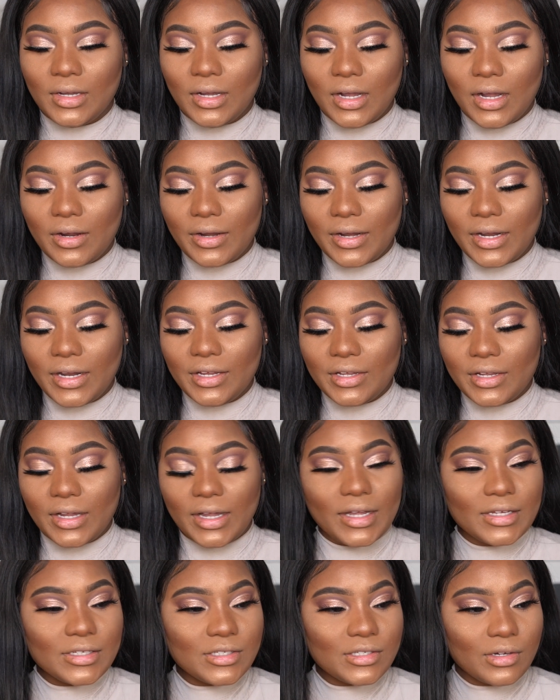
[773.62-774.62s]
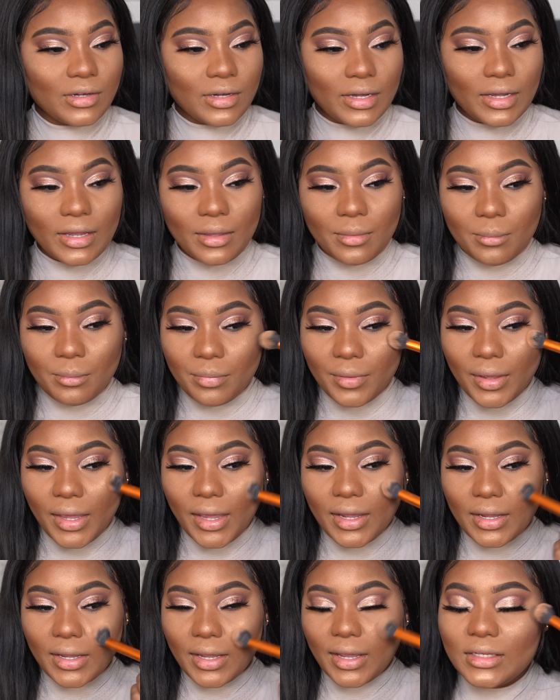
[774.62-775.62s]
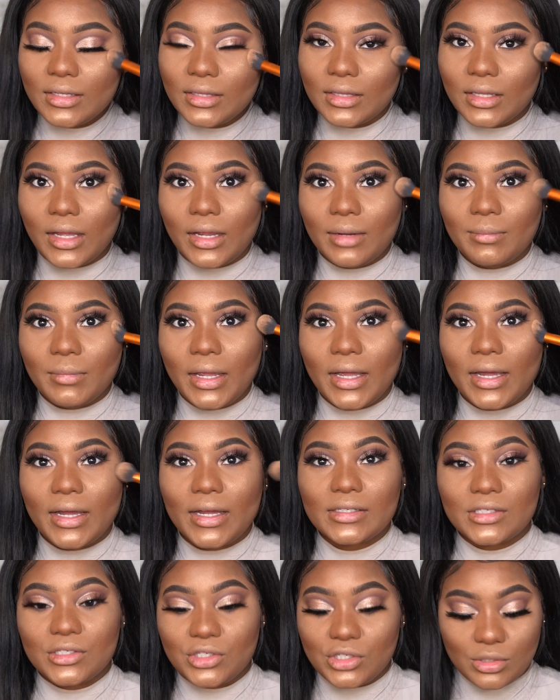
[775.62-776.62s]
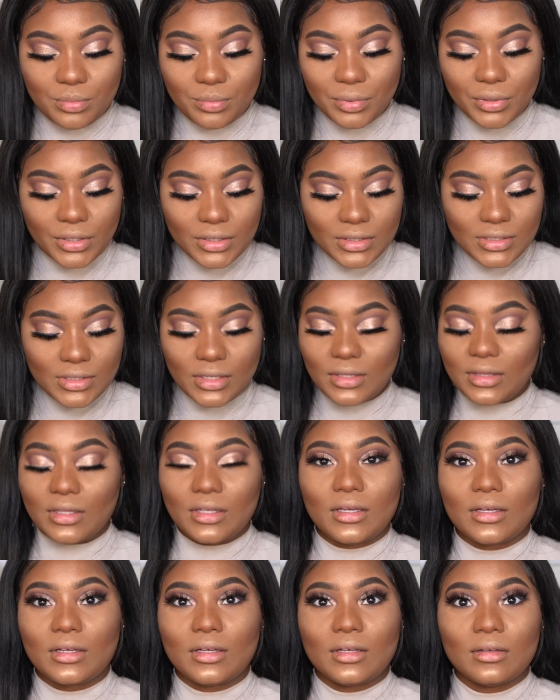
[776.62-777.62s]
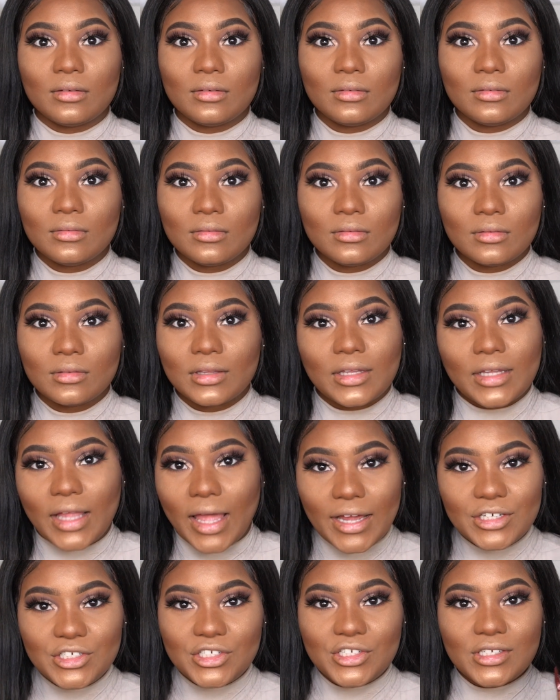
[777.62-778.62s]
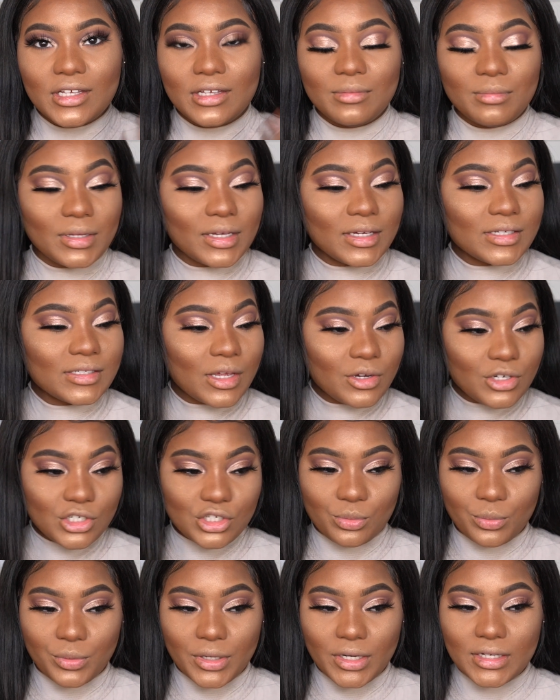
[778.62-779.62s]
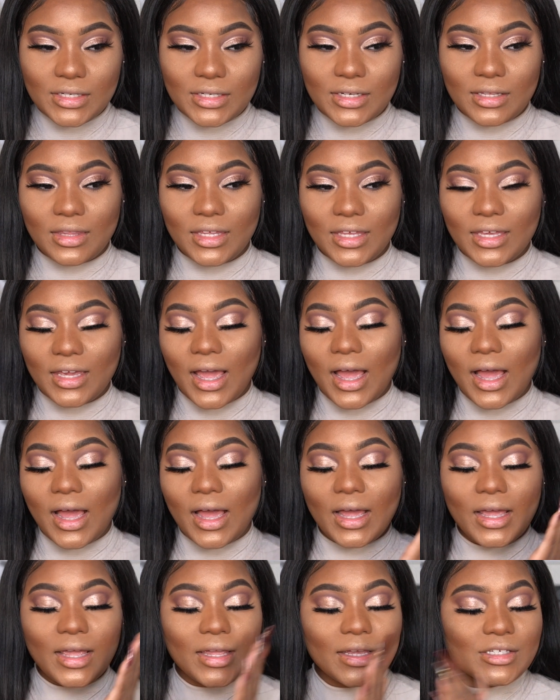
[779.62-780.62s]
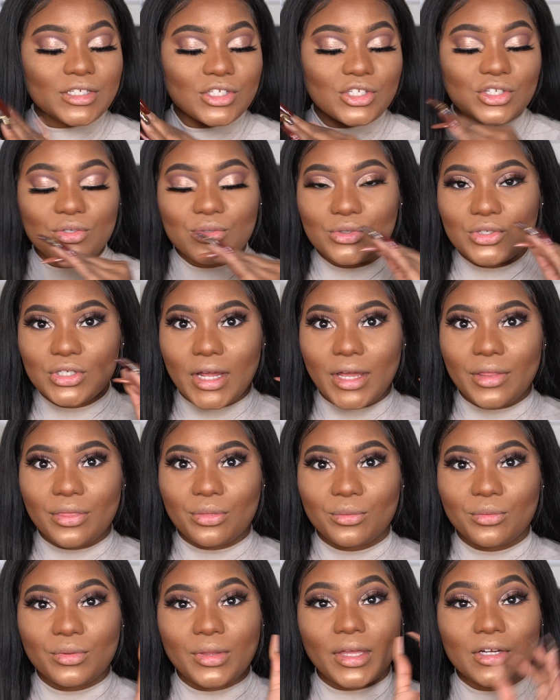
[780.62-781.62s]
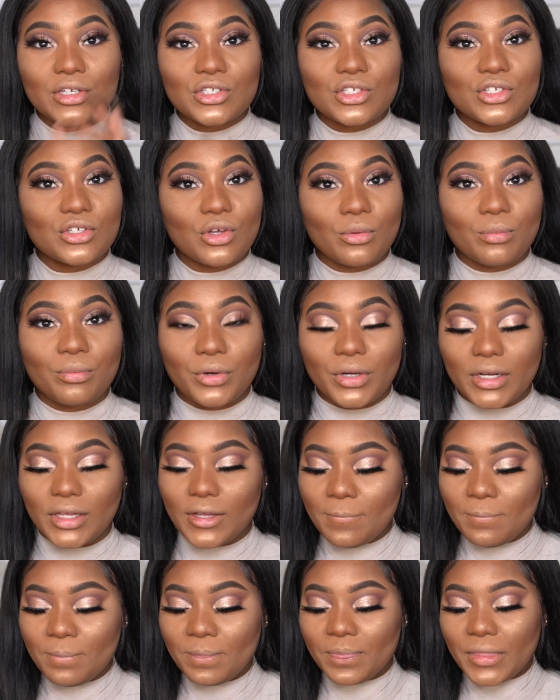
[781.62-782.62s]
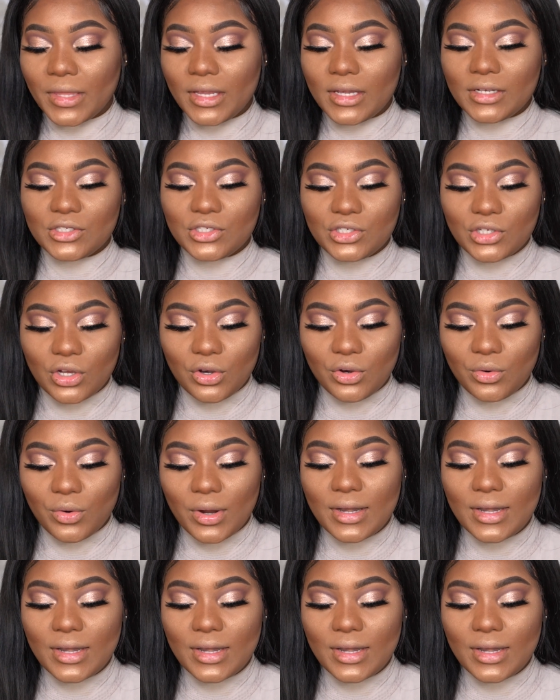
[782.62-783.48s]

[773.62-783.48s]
All right, you guys, so I am back. I didn't line my eyes, I just put the lashes on because I just wanted the eyes to shine through. They are so pretty. So